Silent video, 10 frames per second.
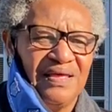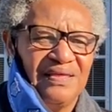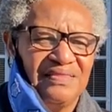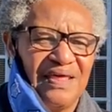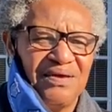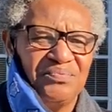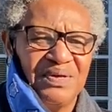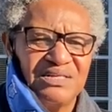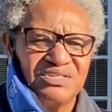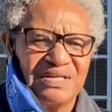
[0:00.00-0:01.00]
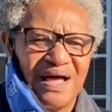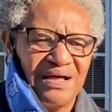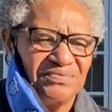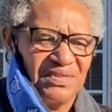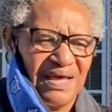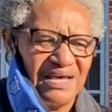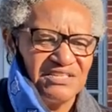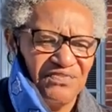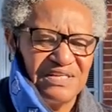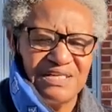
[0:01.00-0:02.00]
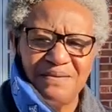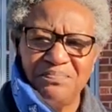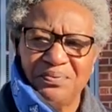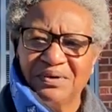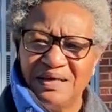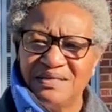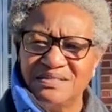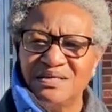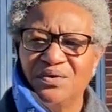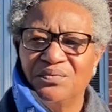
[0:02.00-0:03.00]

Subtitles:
they reached out, the SVD priests